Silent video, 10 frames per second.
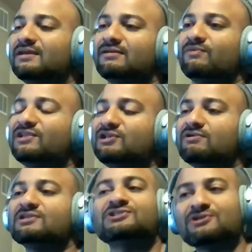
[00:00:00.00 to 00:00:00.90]
when
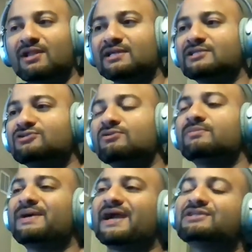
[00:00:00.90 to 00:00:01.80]
you're installing a tool
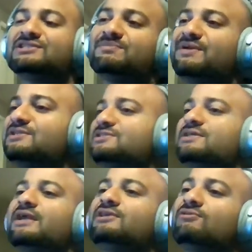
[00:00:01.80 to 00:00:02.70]
package, it means
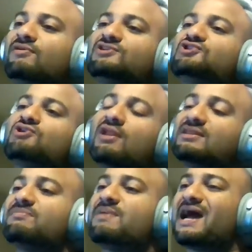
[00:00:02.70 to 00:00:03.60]
that you're installing
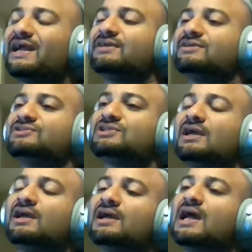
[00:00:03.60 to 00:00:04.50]
the package
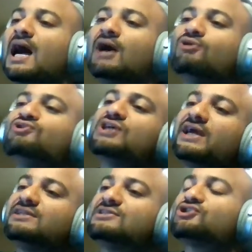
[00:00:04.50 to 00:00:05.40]

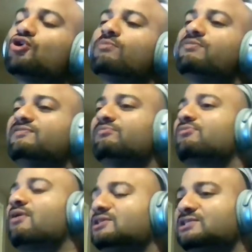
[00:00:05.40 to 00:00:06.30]
outside the scope of the
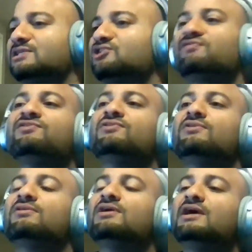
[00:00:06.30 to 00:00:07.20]
project. So if
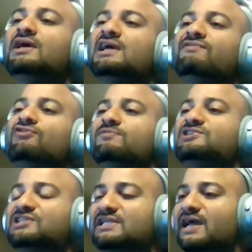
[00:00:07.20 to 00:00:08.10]
your
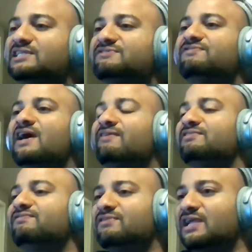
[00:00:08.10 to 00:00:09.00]
machine has 5
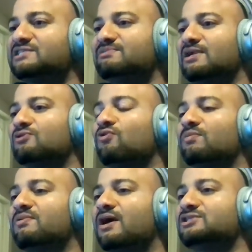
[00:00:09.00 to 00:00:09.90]
different ASP.NET Core
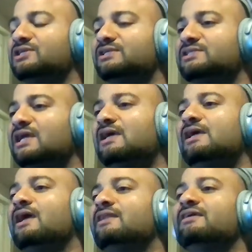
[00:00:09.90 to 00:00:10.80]
projects,
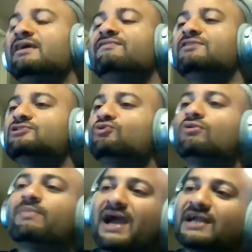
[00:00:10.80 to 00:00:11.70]
and if the
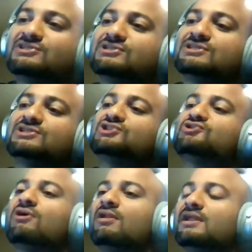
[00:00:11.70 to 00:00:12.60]
tool package is
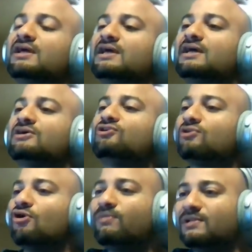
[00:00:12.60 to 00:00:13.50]
installed
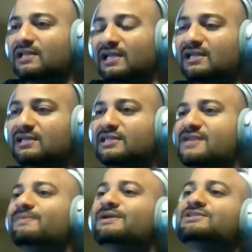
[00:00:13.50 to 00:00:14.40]
globally,
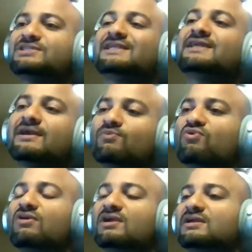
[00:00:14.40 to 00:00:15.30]
that means it can
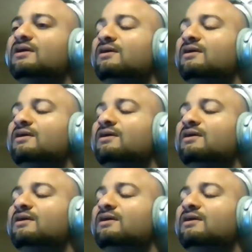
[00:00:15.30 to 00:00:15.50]
work